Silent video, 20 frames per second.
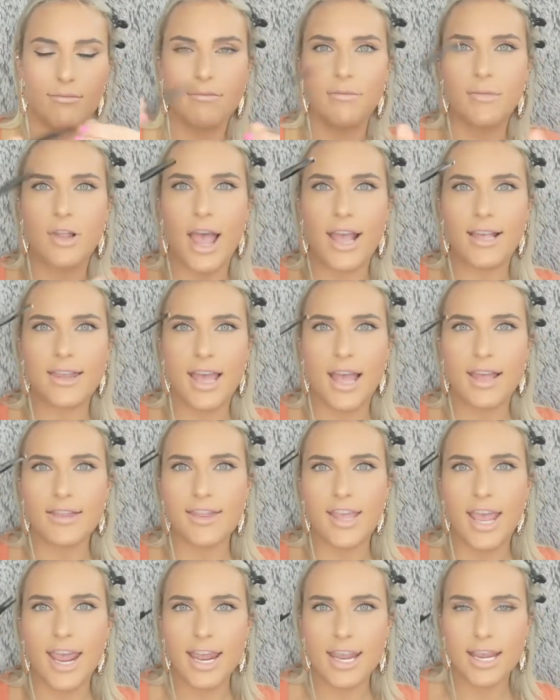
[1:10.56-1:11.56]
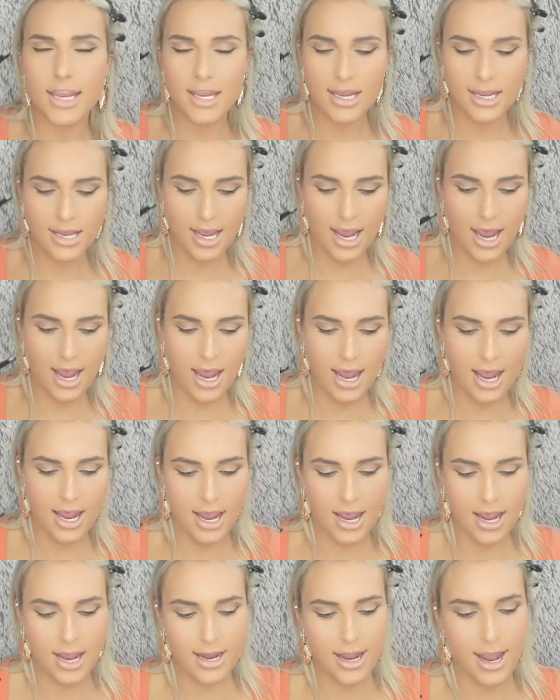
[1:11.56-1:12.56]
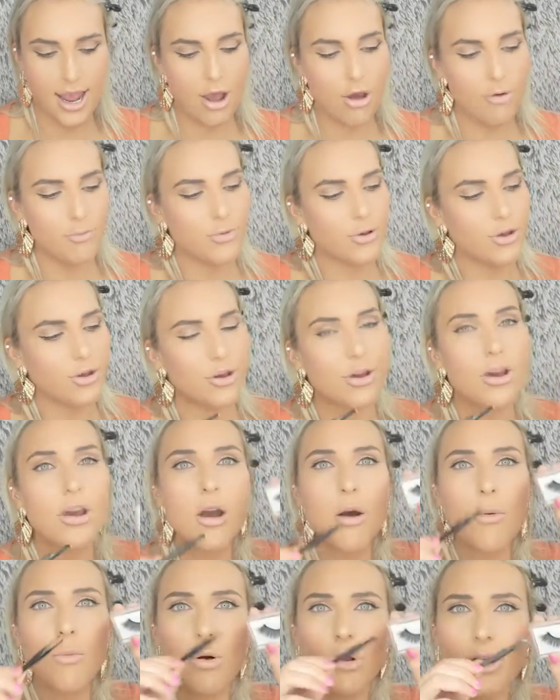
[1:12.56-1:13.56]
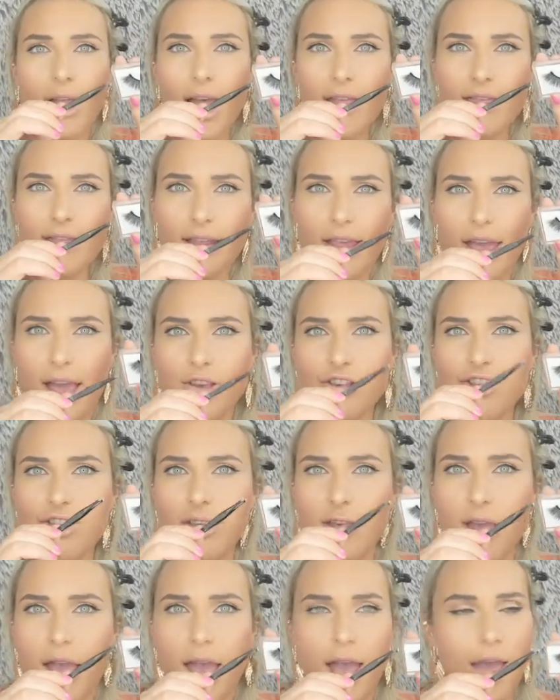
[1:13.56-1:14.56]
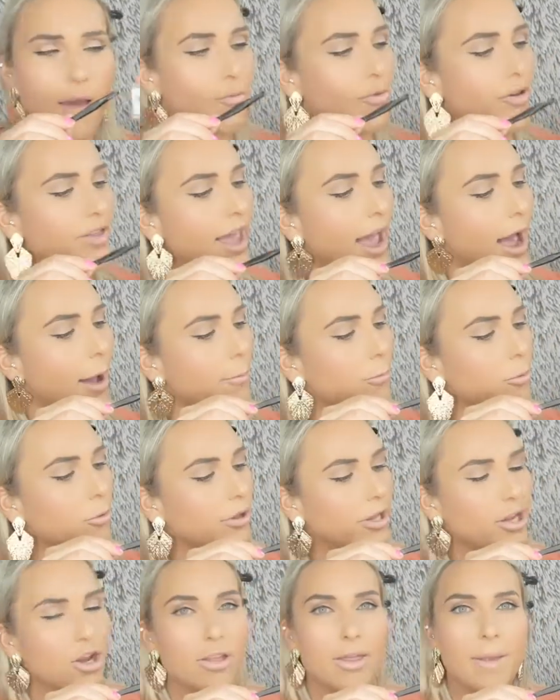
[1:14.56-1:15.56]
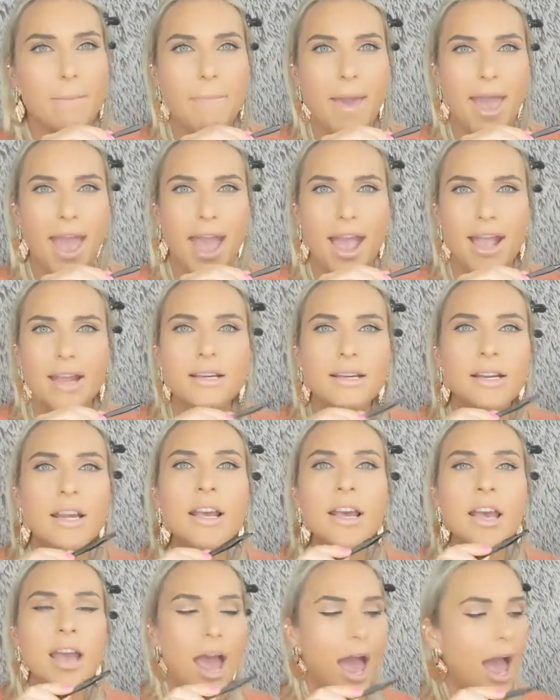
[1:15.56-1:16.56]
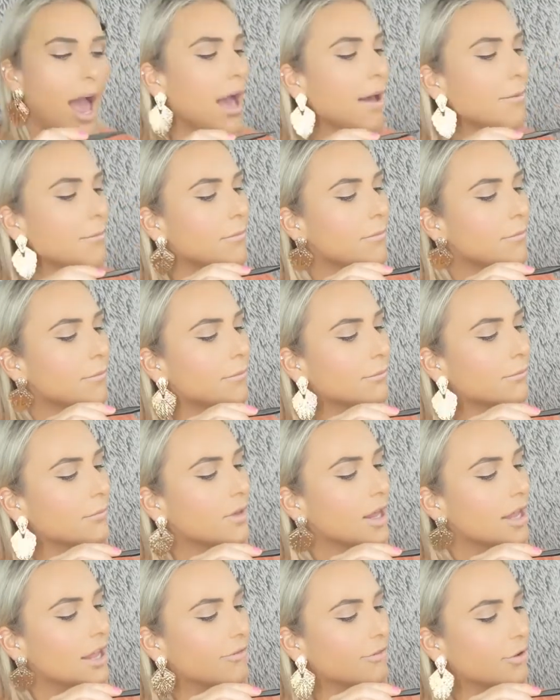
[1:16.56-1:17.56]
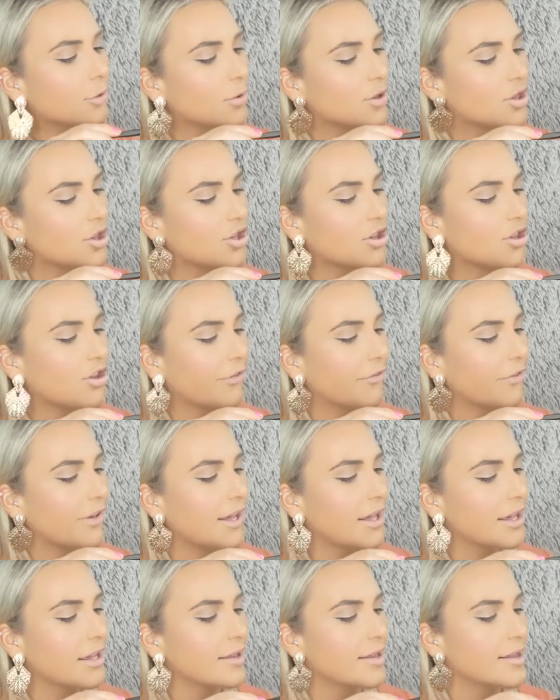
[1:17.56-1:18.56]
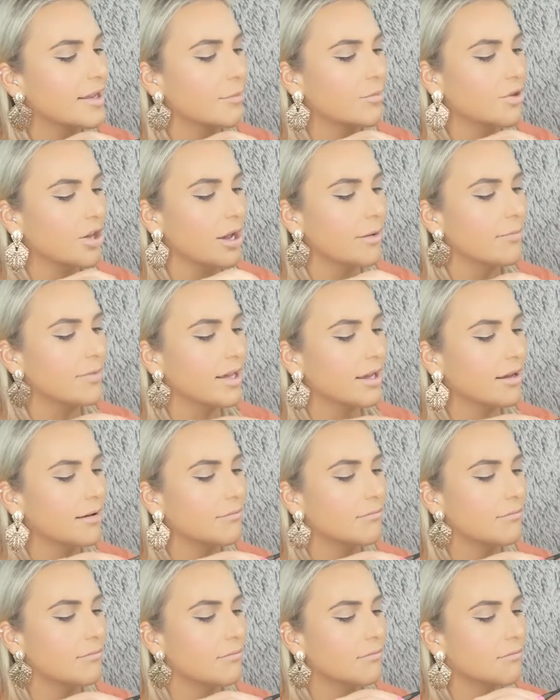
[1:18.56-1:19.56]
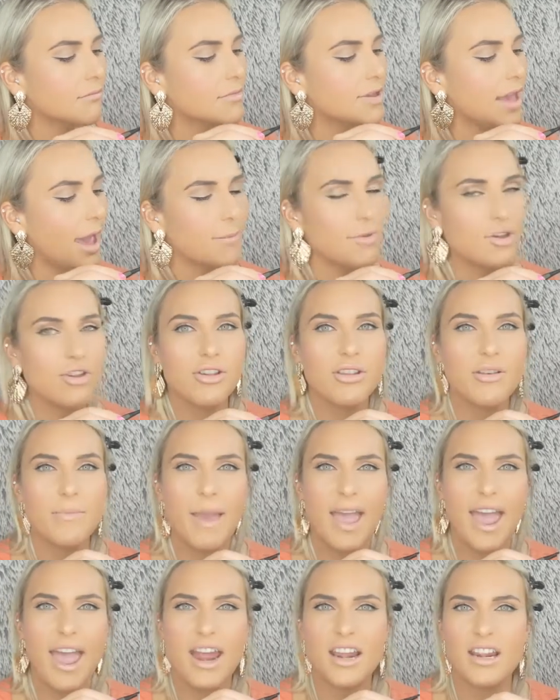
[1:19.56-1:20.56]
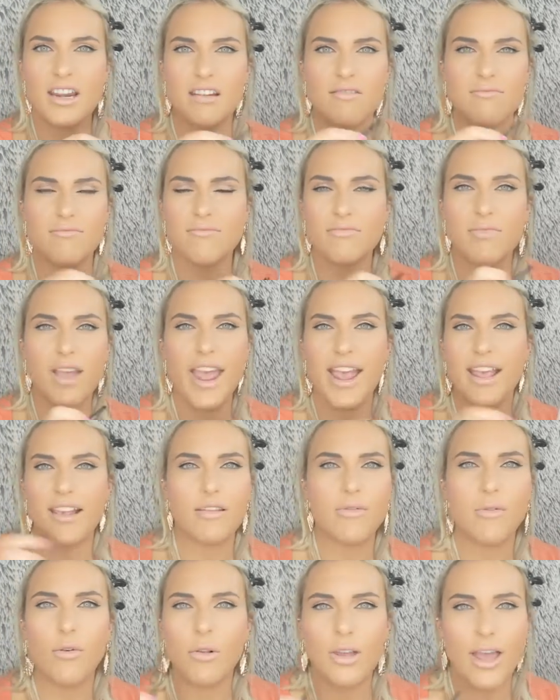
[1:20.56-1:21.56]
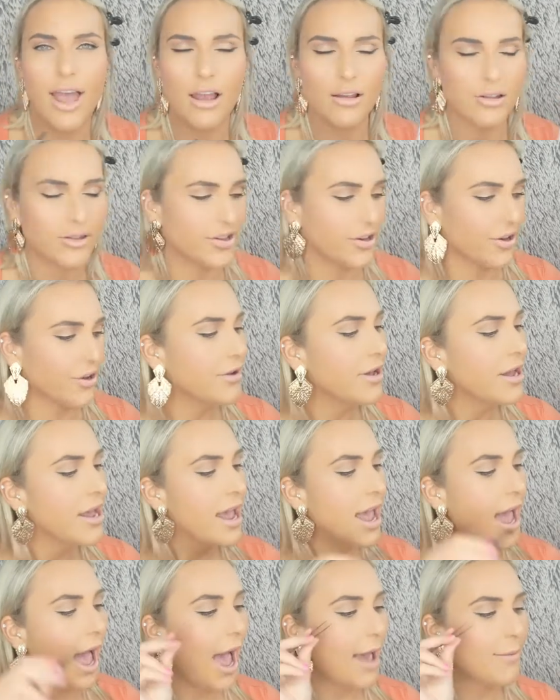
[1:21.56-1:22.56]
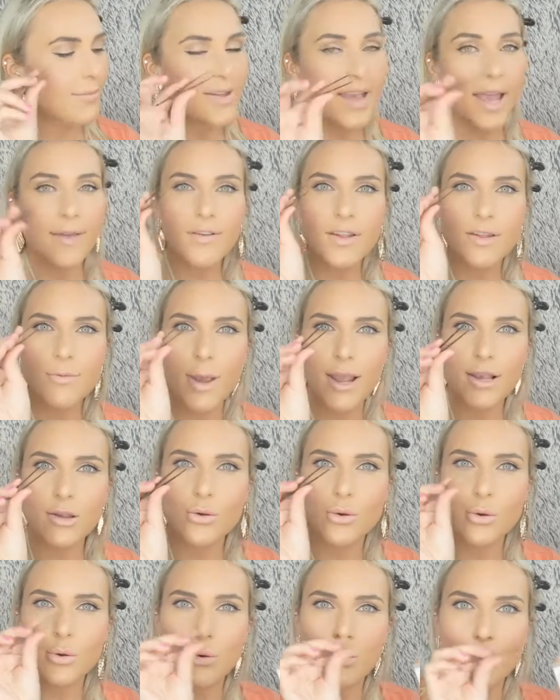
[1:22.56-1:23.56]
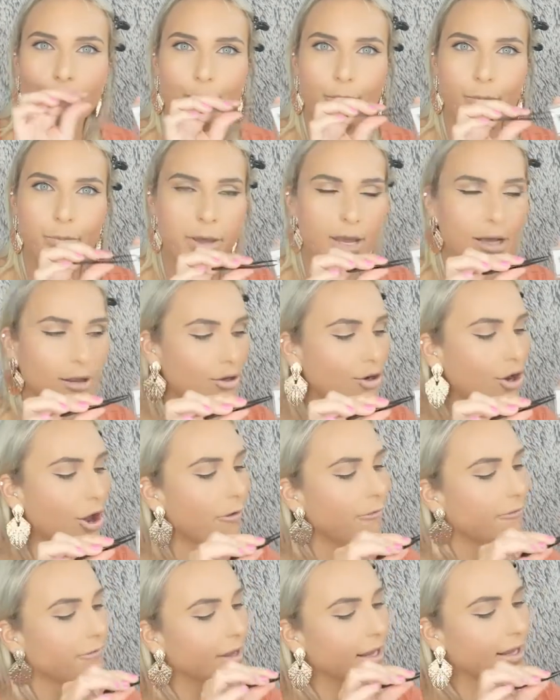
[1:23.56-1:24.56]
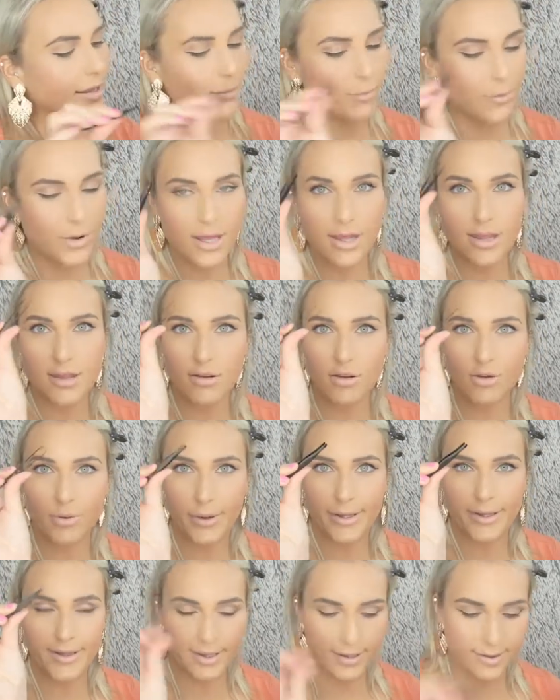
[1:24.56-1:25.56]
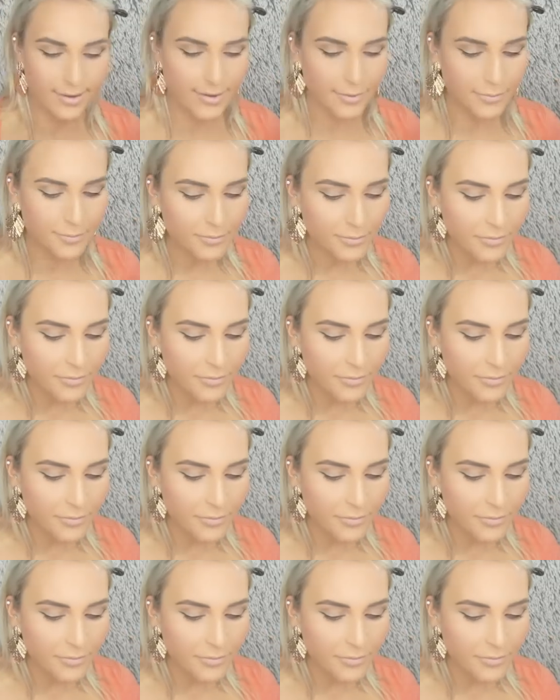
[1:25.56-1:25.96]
like that. They can help you pull out the lash without pulling on the band. If you were to use your fingers, sometimes it can damage the band and hairs fall out. So safest way to peel it off is with tweezers.